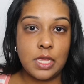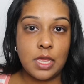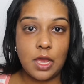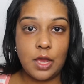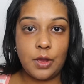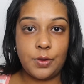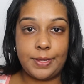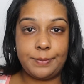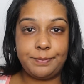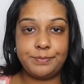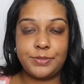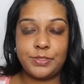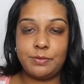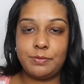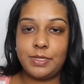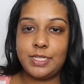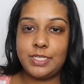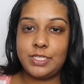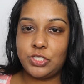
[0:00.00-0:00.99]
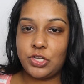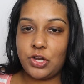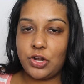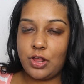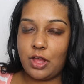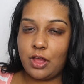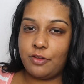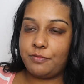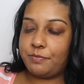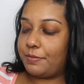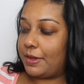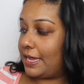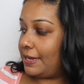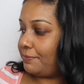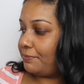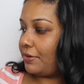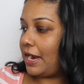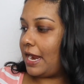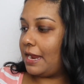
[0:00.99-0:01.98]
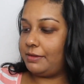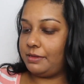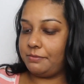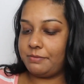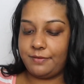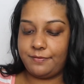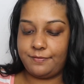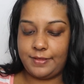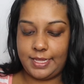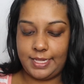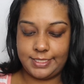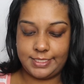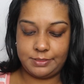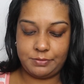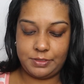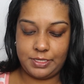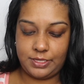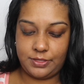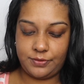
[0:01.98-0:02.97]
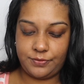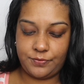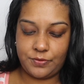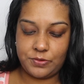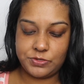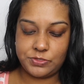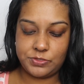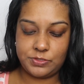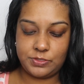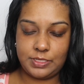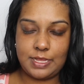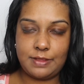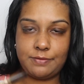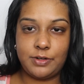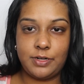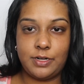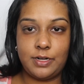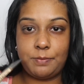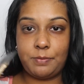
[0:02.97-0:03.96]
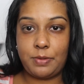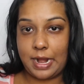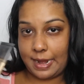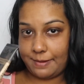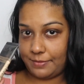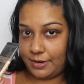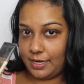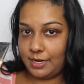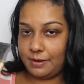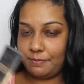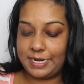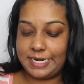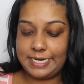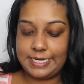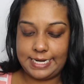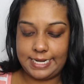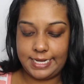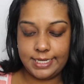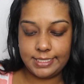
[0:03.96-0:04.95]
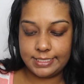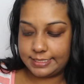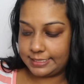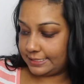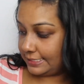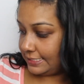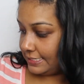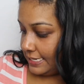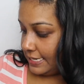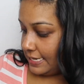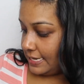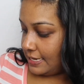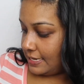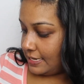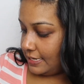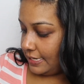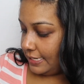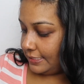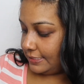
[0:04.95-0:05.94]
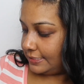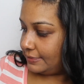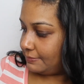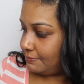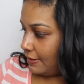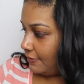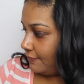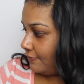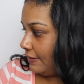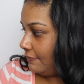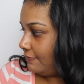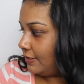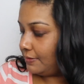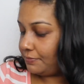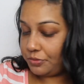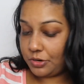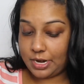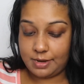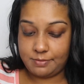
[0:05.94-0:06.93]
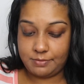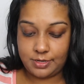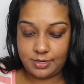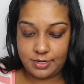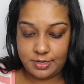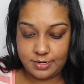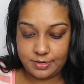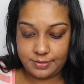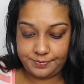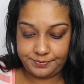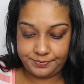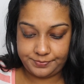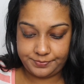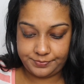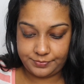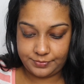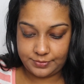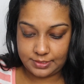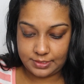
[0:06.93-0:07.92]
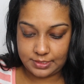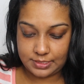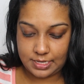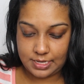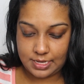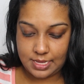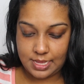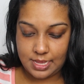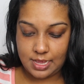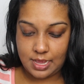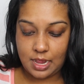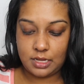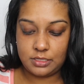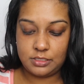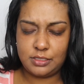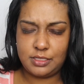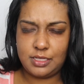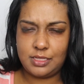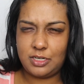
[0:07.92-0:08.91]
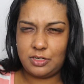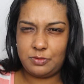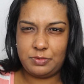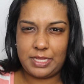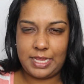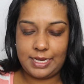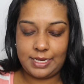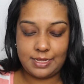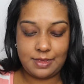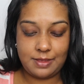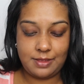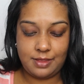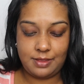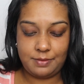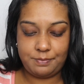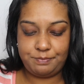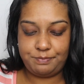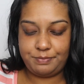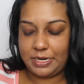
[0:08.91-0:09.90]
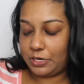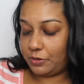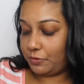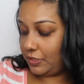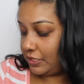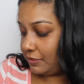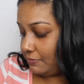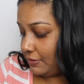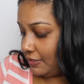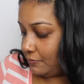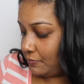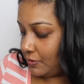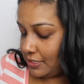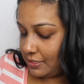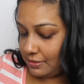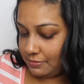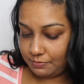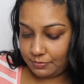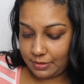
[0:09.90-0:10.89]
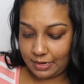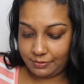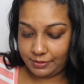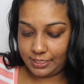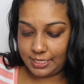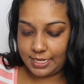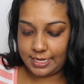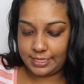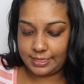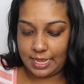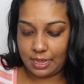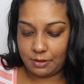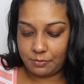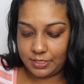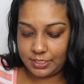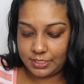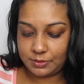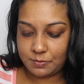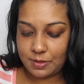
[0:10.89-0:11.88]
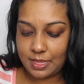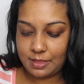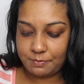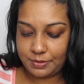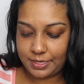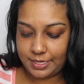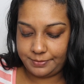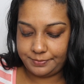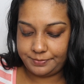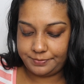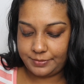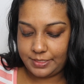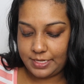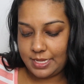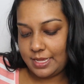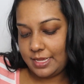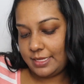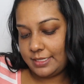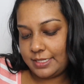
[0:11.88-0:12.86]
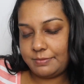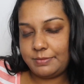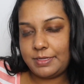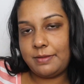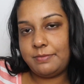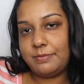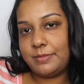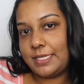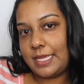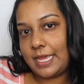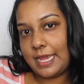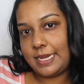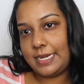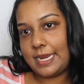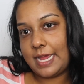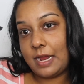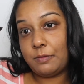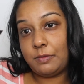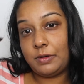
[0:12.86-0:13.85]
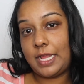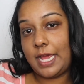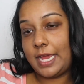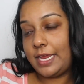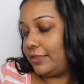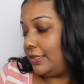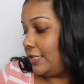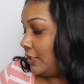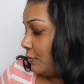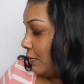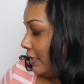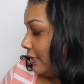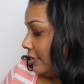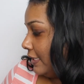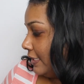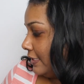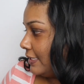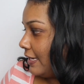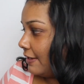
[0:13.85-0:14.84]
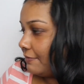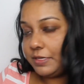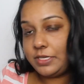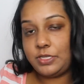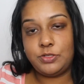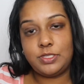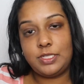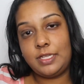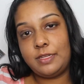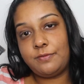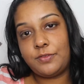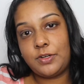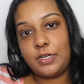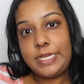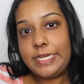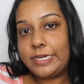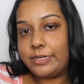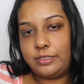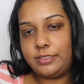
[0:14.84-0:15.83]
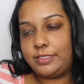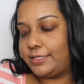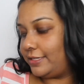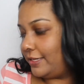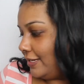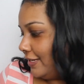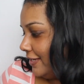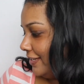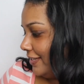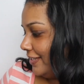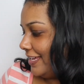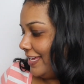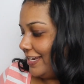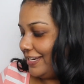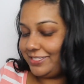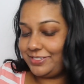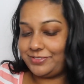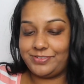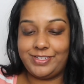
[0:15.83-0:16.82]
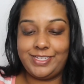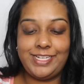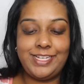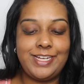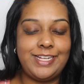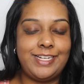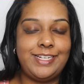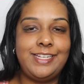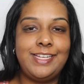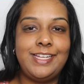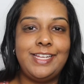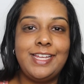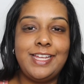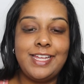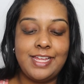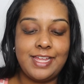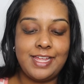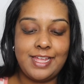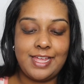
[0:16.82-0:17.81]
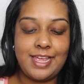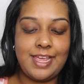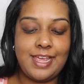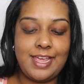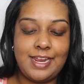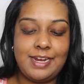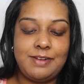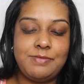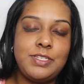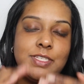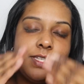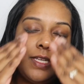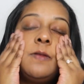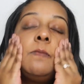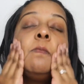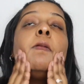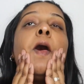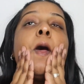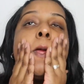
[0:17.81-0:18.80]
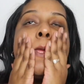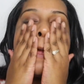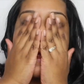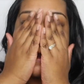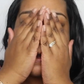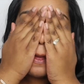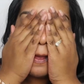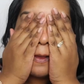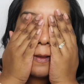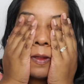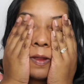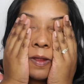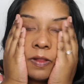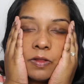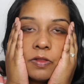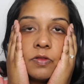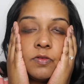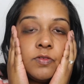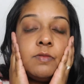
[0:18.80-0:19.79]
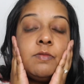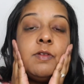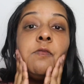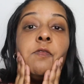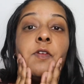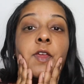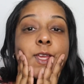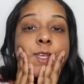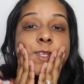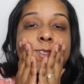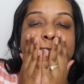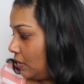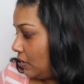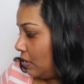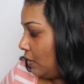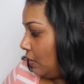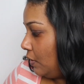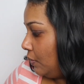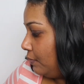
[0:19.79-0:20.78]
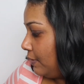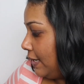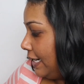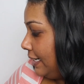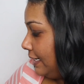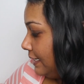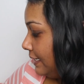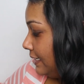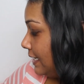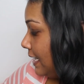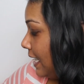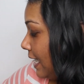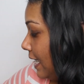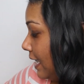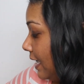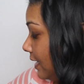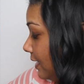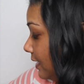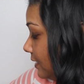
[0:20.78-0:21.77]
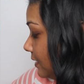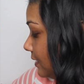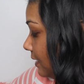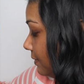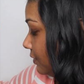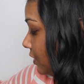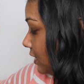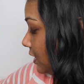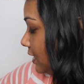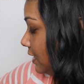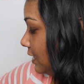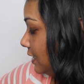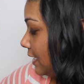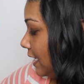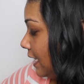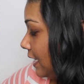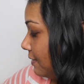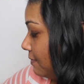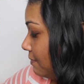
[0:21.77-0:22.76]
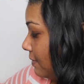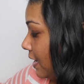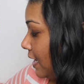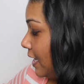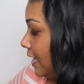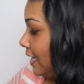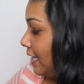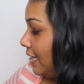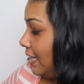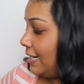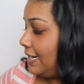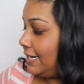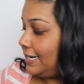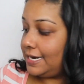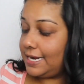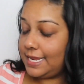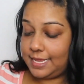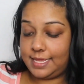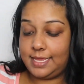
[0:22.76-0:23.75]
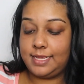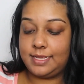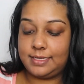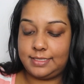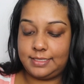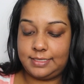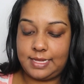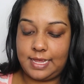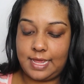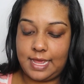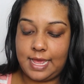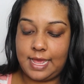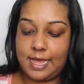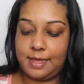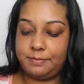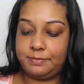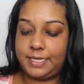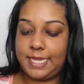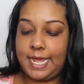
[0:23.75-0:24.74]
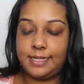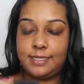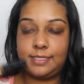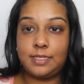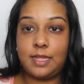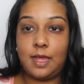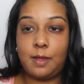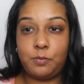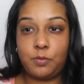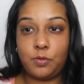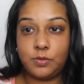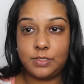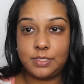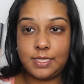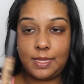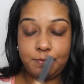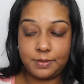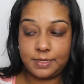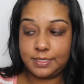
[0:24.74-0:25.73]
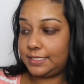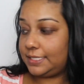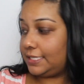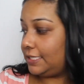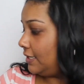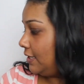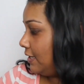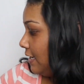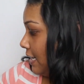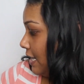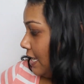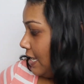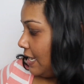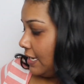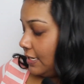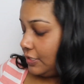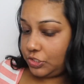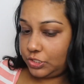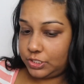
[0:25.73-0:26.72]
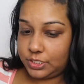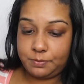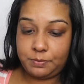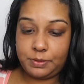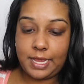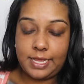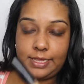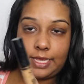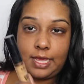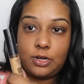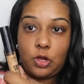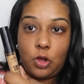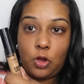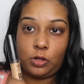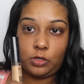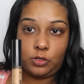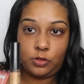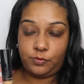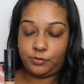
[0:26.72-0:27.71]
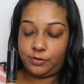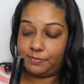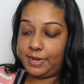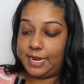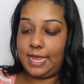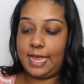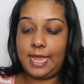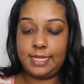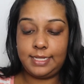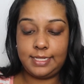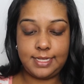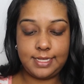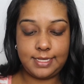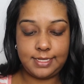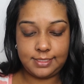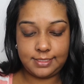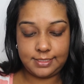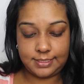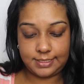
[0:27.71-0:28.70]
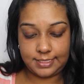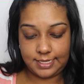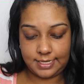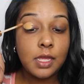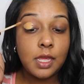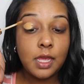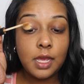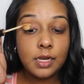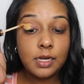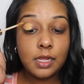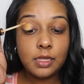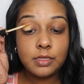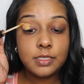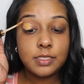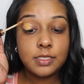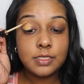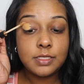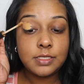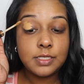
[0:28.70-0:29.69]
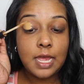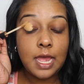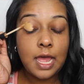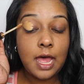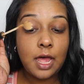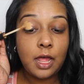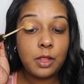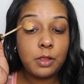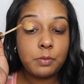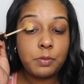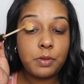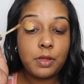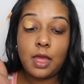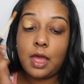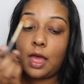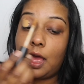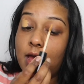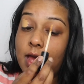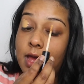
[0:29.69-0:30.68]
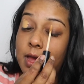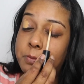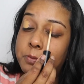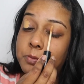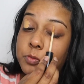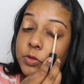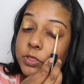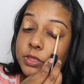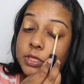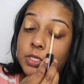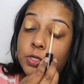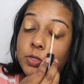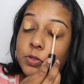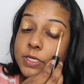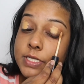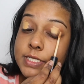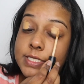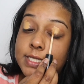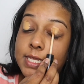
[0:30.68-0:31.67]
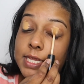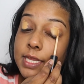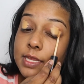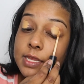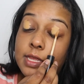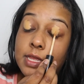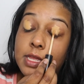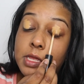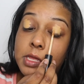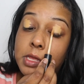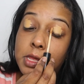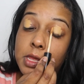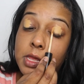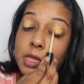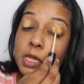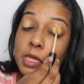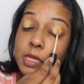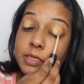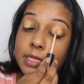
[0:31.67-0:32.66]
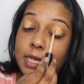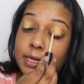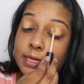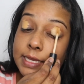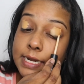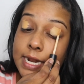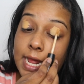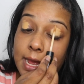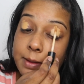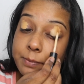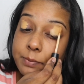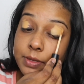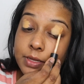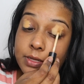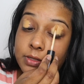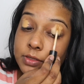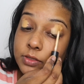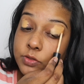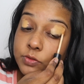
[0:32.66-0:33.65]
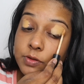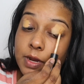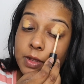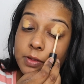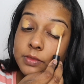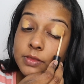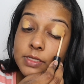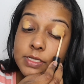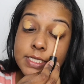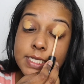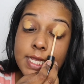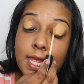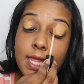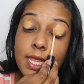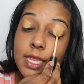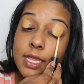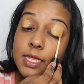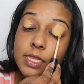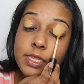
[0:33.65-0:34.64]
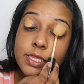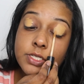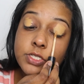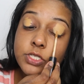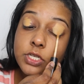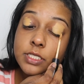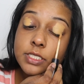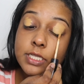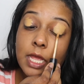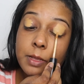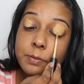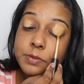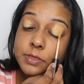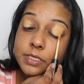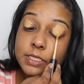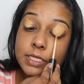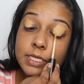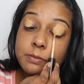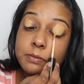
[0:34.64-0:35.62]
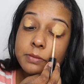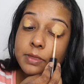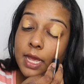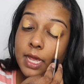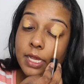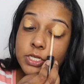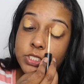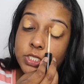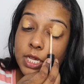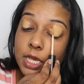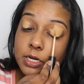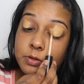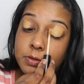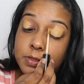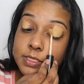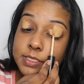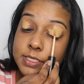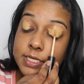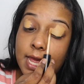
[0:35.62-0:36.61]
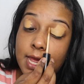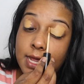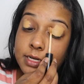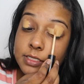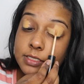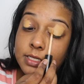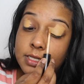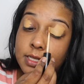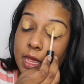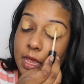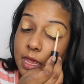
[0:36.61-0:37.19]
Okay, so I'm going to start off by priming my face with Photo Lover Primer by NYX. It's my favorite primer. Other than their like a Bear With Me one, I really like that one as well, but sometimes I now rely on this one because I've been using it for years and it's really good. And I'm just gonna apply that all over my face. All right, next, I'm just gonna take my NYX Can't Stop, Won't Stop concealer and just apply that all over my eyelids. And now this is to help with the creasing that can happen throughout the day. This just helps to keep the eyeshadow intact.